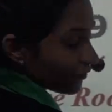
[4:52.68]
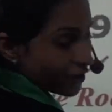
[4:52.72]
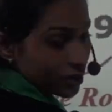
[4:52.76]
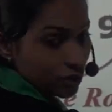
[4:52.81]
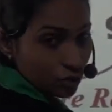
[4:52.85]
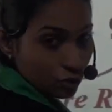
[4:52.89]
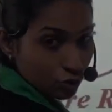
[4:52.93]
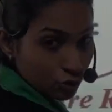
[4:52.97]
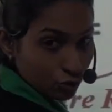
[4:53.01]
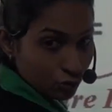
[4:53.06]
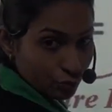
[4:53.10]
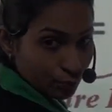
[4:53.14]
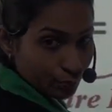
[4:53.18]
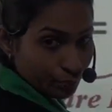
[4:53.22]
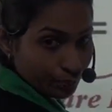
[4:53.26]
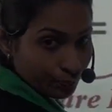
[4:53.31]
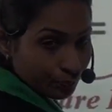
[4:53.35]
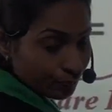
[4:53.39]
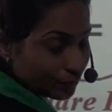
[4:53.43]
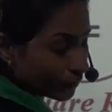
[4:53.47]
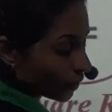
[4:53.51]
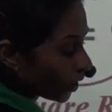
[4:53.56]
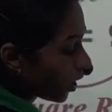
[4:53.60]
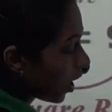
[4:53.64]
given to you.
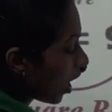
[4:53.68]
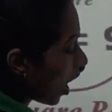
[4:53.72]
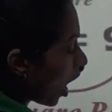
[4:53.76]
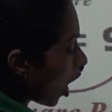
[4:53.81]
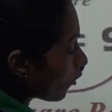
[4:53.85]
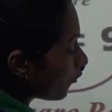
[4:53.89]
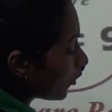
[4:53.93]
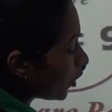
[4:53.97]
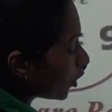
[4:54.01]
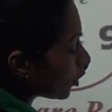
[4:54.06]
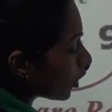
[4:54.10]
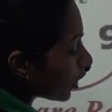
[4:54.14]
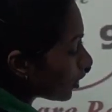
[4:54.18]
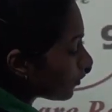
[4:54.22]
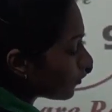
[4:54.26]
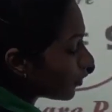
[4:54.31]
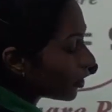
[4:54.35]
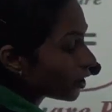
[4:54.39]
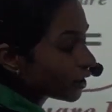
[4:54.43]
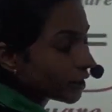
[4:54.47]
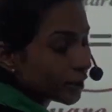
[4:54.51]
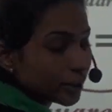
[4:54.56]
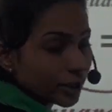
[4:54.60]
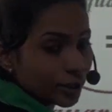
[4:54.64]
How will you
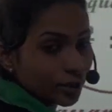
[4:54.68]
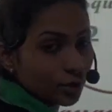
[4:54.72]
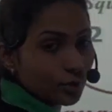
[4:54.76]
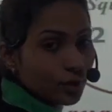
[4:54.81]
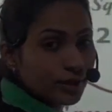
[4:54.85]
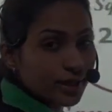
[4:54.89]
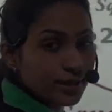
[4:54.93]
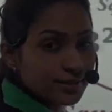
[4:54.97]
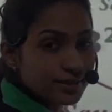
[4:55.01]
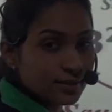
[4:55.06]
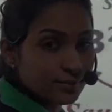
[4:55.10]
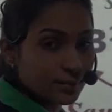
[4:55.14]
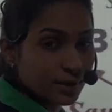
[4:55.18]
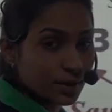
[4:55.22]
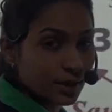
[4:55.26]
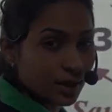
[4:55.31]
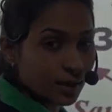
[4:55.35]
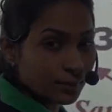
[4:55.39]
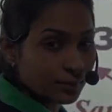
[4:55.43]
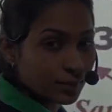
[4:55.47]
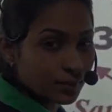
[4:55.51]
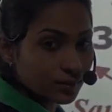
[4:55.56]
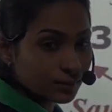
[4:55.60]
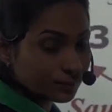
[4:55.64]
convert it into a decimal
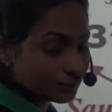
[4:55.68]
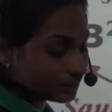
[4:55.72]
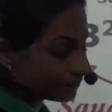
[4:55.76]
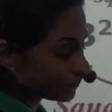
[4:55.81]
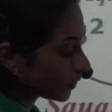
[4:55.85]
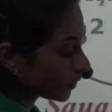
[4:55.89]
number?